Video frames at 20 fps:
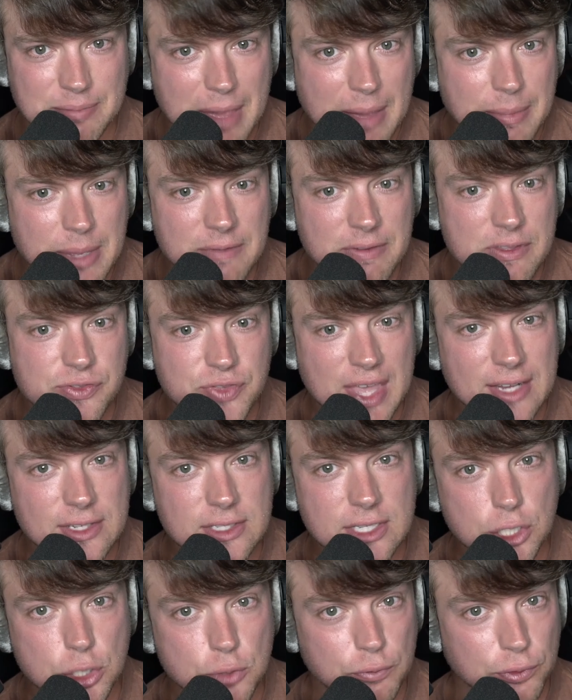and maybe even
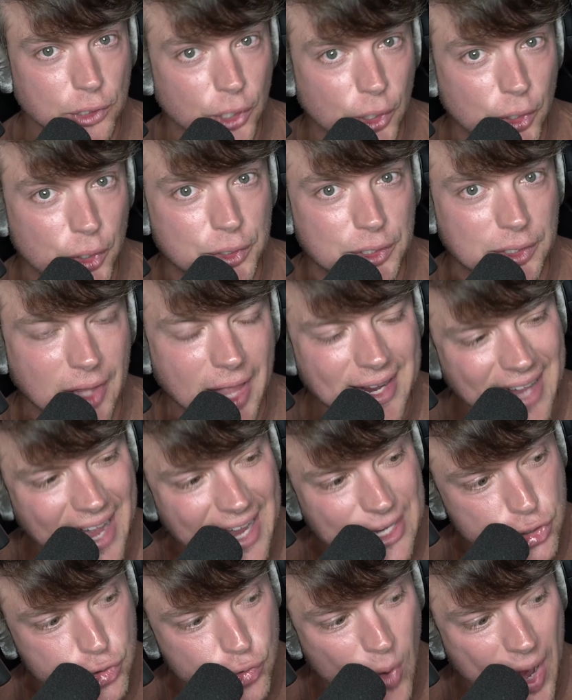things that you've learned, like
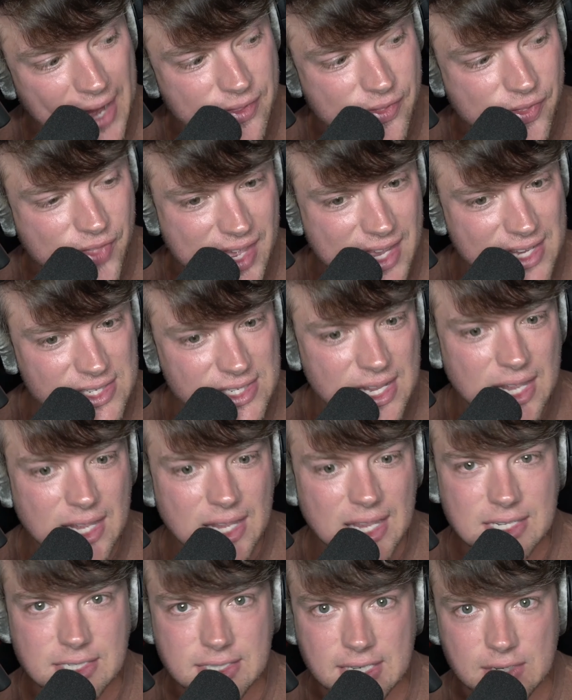I tried this,
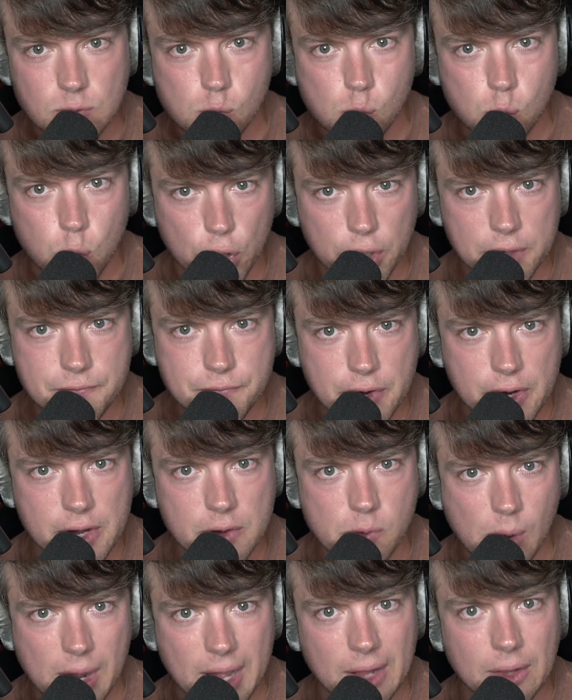it didn't work
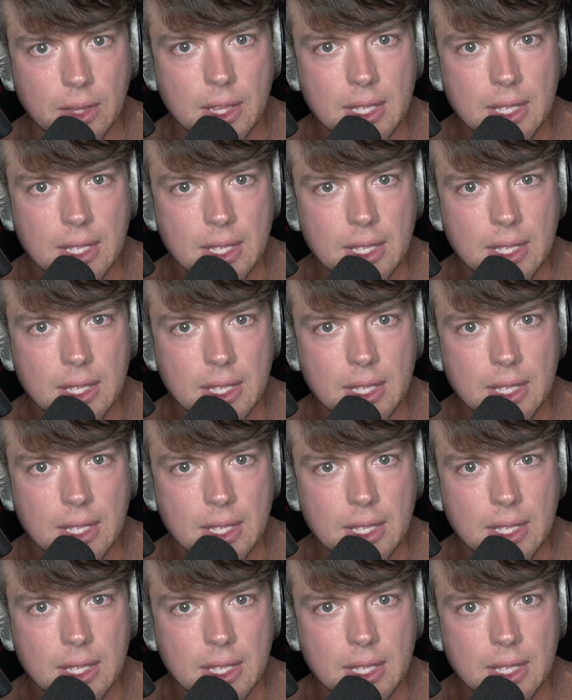very well.